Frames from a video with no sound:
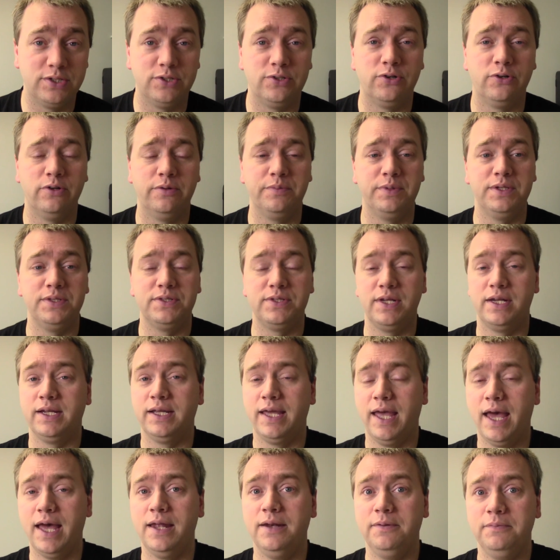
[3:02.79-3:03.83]
to tournaments, and
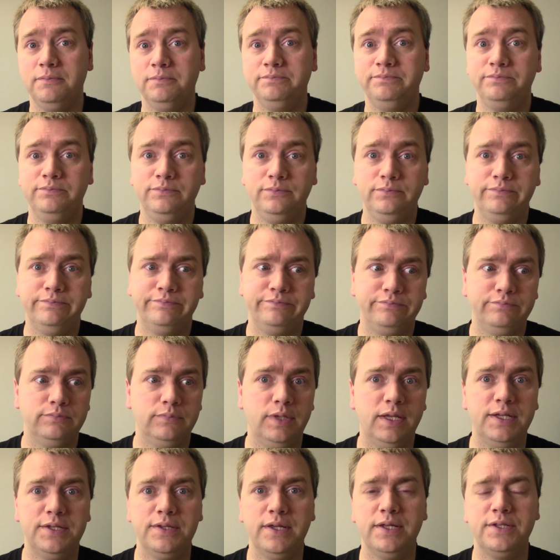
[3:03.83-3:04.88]
again,
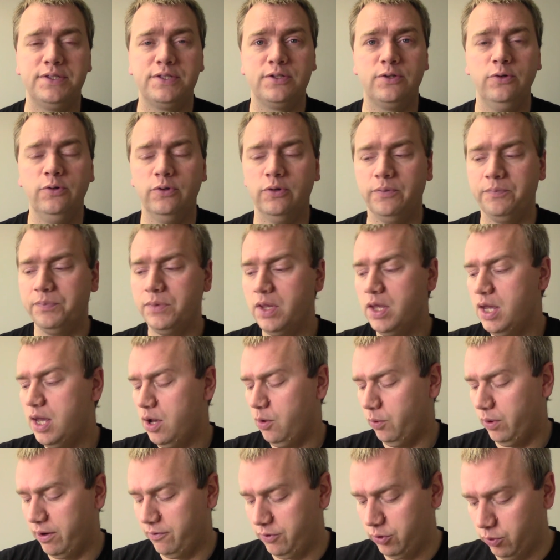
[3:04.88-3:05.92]
it's cool,
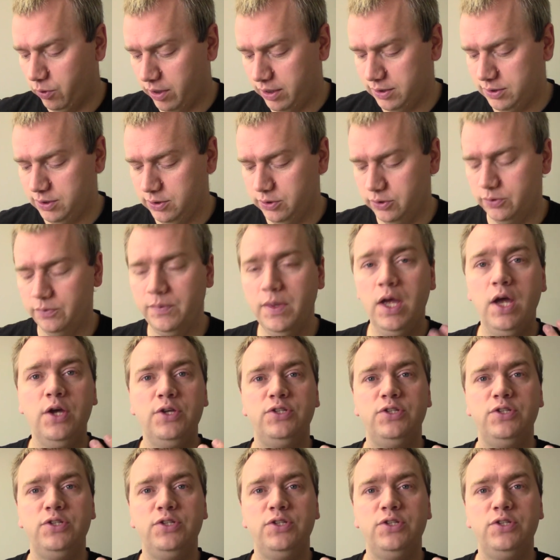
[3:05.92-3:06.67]
whatever you want to do.